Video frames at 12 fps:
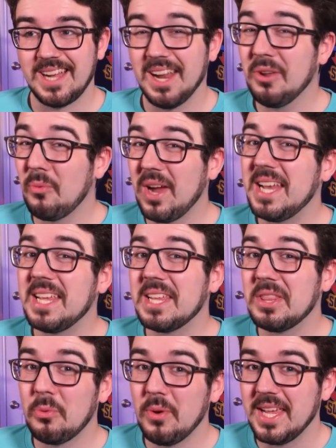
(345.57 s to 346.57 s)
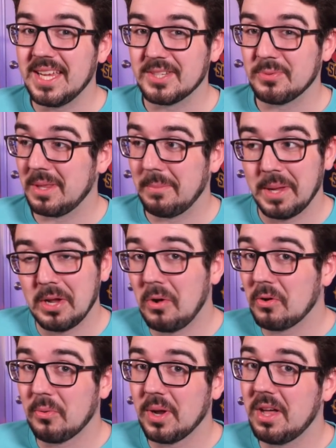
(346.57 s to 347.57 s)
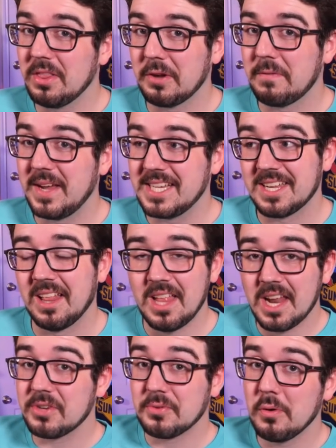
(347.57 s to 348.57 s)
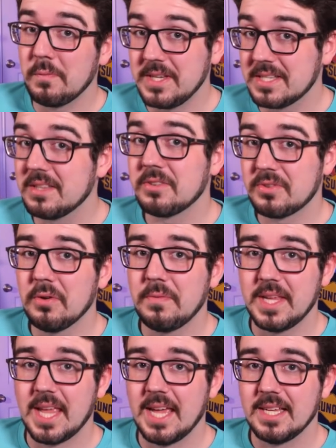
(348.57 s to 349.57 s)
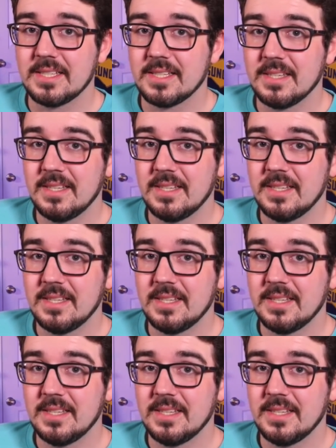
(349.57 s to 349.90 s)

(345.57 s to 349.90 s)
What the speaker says: kind of waiting in the wings with a big old grin on their face and a lot of trophies in their trophy case.